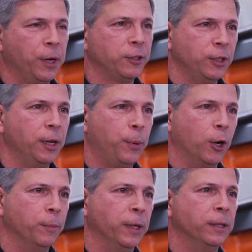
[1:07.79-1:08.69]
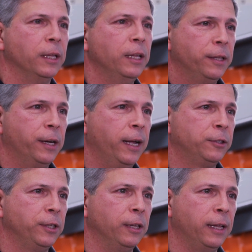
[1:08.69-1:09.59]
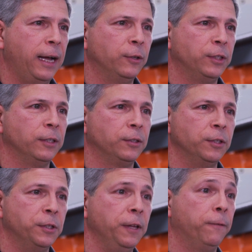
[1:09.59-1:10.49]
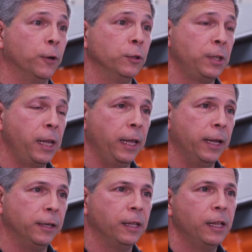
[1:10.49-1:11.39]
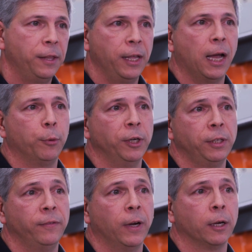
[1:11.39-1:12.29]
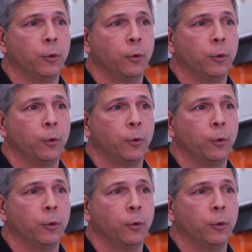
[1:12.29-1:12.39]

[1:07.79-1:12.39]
production department that actually allows us to see firsthand the operation of our